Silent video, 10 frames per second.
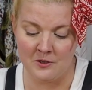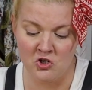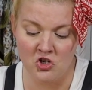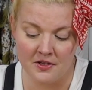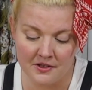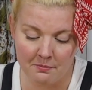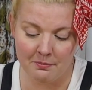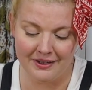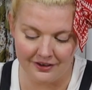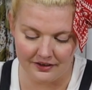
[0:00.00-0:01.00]
just
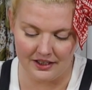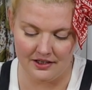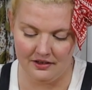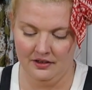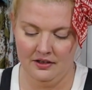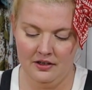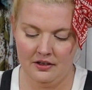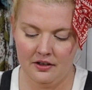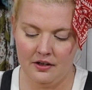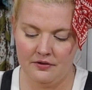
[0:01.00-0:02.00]
barely
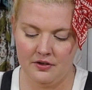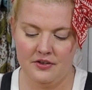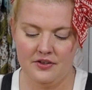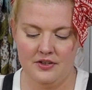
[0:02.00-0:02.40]
cover the